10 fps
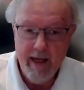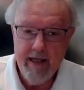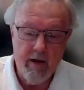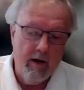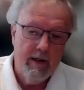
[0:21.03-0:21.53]

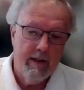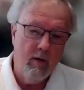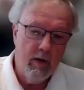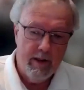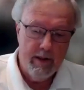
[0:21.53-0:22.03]
He started his
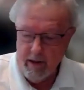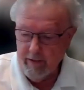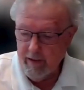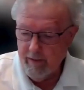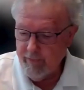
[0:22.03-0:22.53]
own
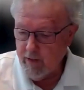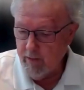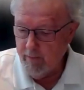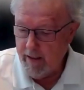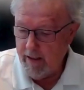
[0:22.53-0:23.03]
consulting
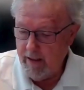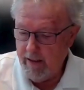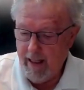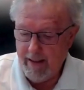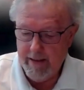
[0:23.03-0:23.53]
firm
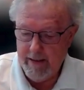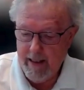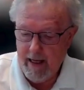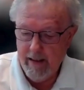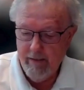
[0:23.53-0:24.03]
in
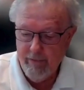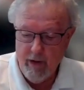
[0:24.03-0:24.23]
1990,